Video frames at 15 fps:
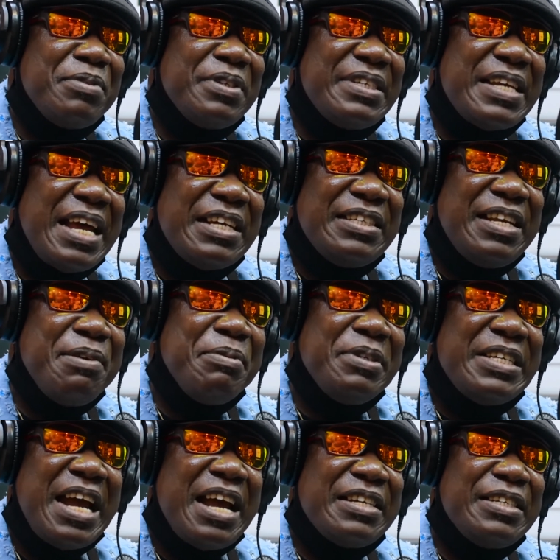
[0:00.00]
Besides
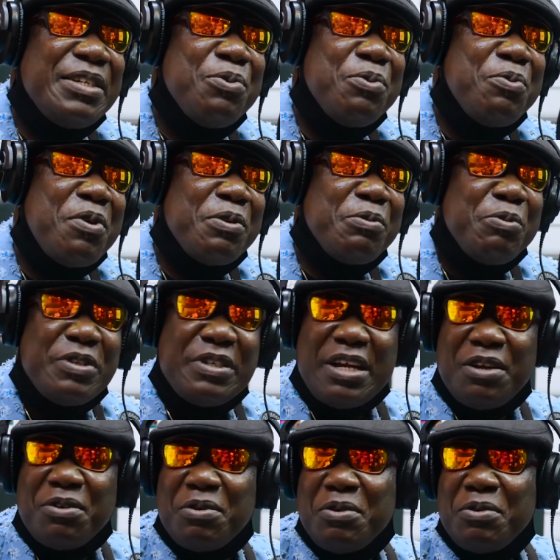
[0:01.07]
Levin Jackson, we worked with
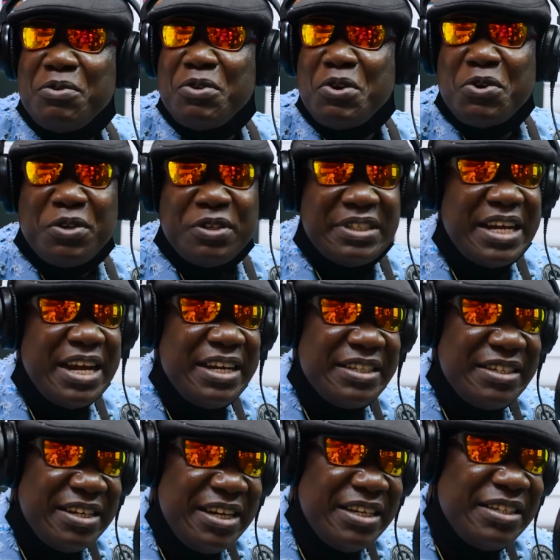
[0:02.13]
Nkono
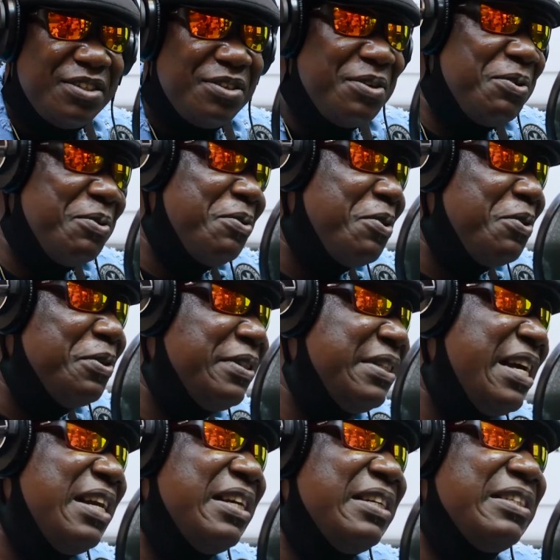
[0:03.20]
Tellis, late Nkono
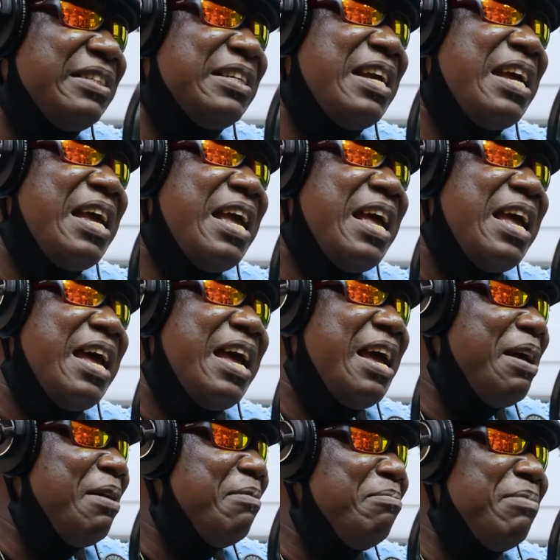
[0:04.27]
Tellis.
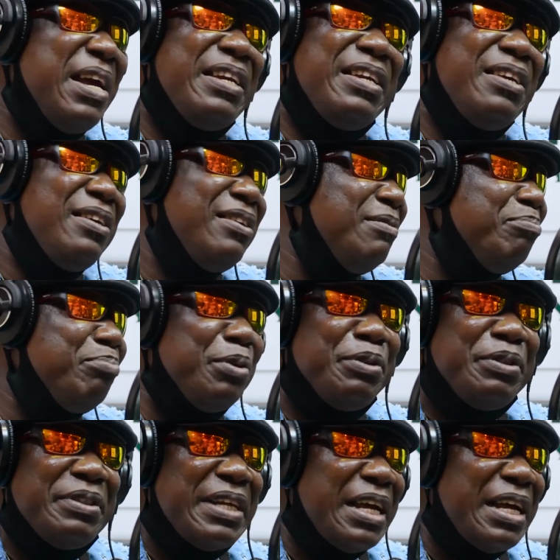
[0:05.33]
Many producers.